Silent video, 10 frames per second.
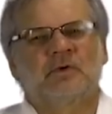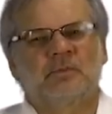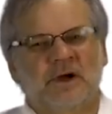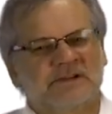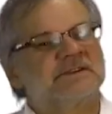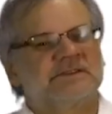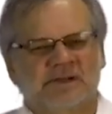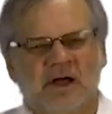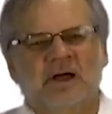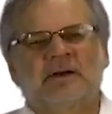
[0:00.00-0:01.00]
who must
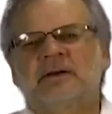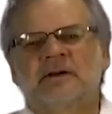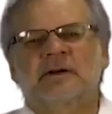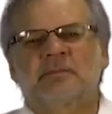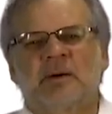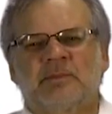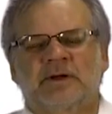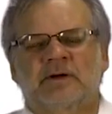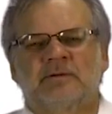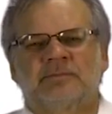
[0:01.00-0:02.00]
reside in the
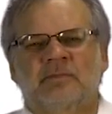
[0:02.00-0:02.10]
Republic.